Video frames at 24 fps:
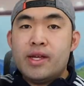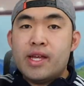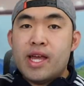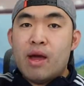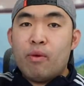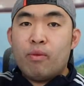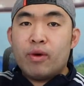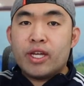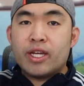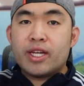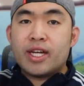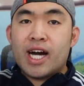
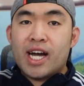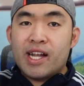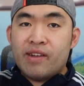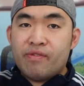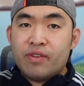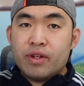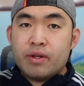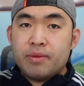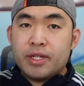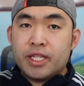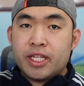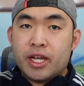And when you guys
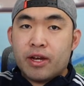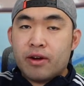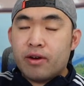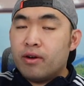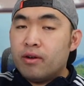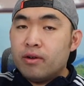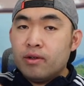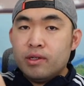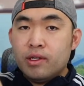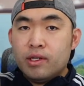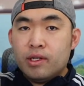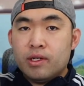feel the
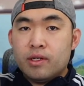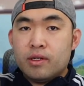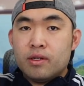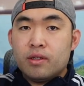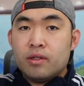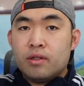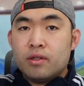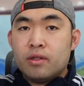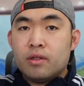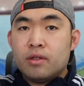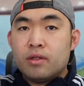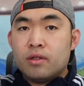material,
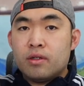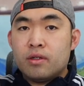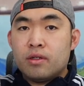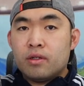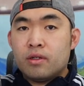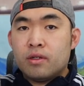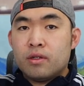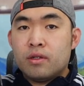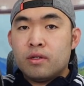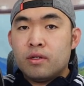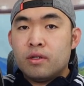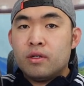
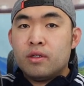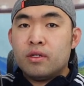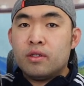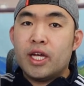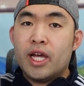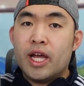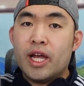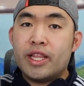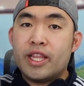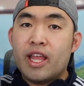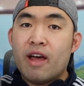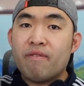
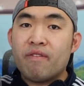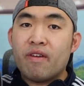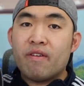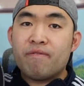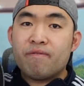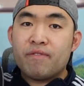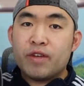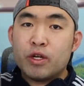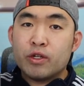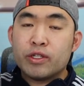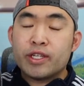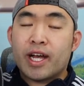it definitely
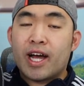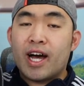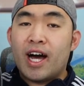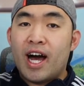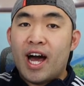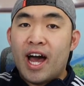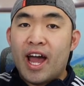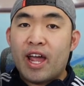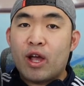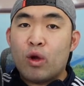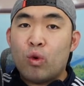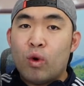feels like a
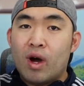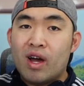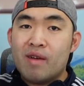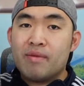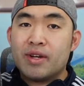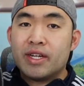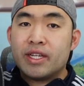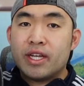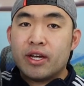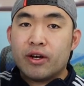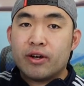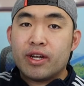high quality
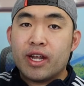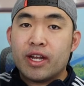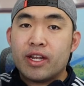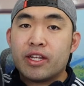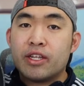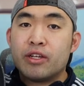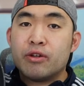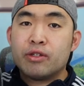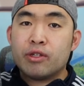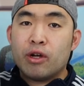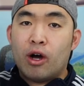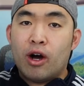material that they
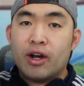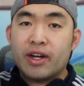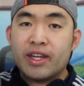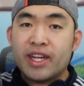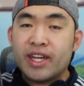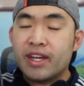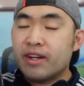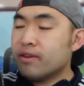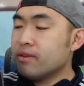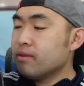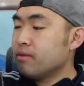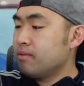use on
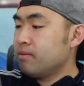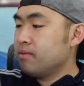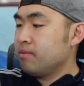here.